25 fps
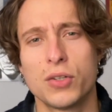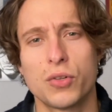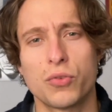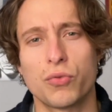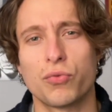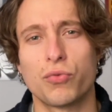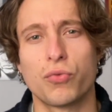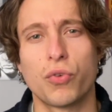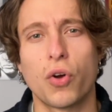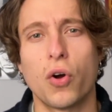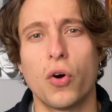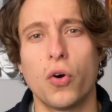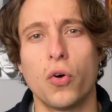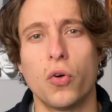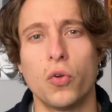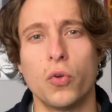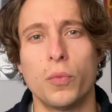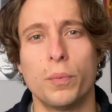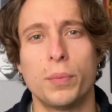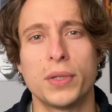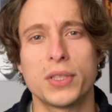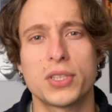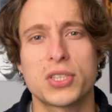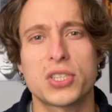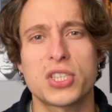role,
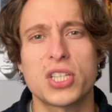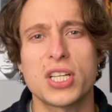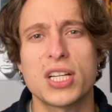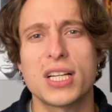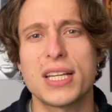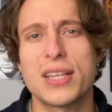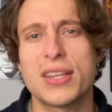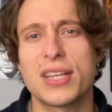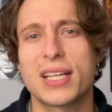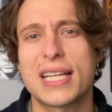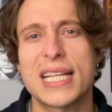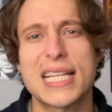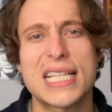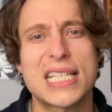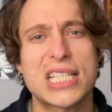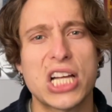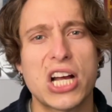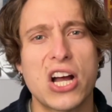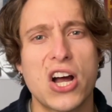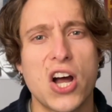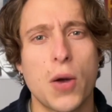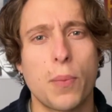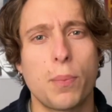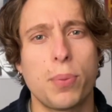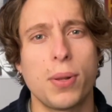but certainly the
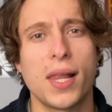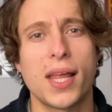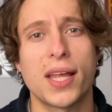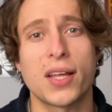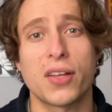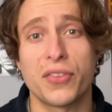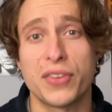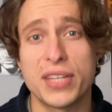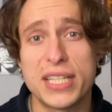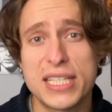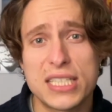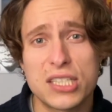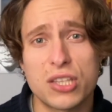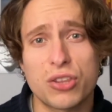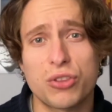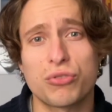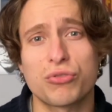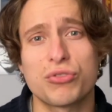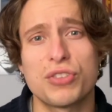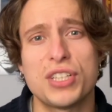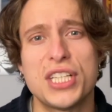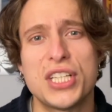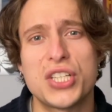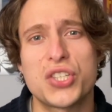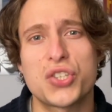guitar playing on these
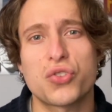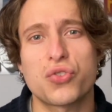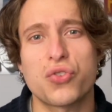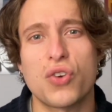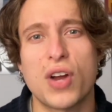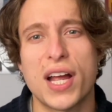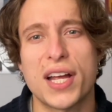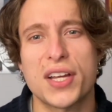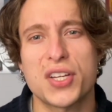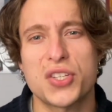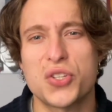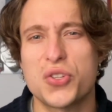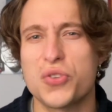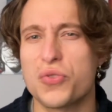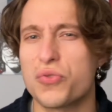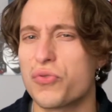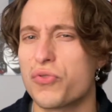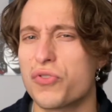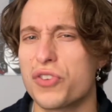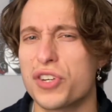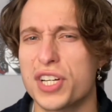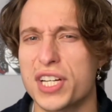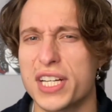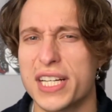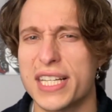three tracks, you're
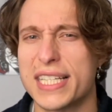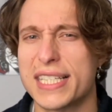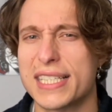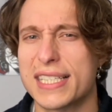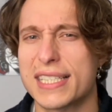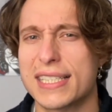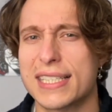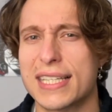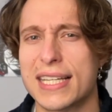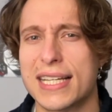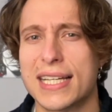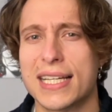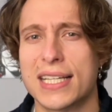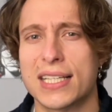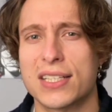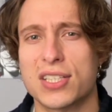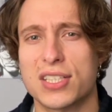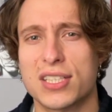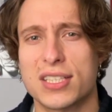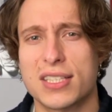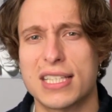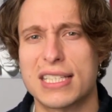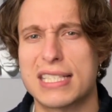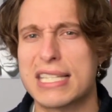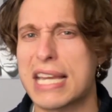really seeing
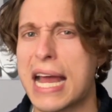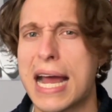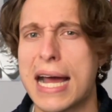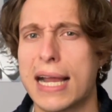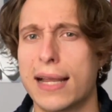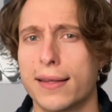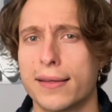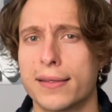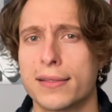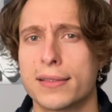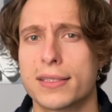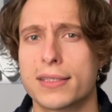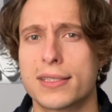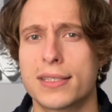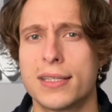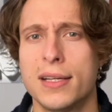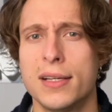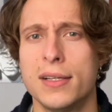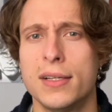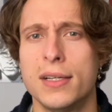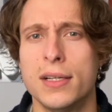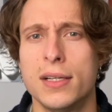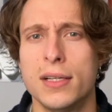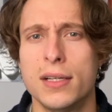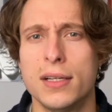just the talents
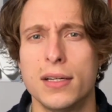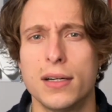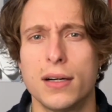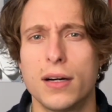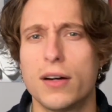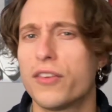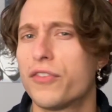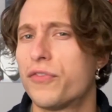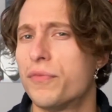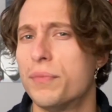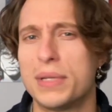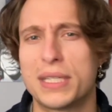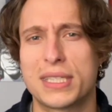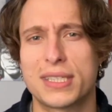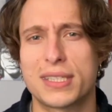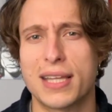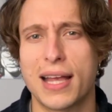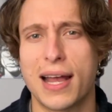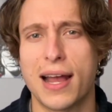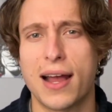of Mr.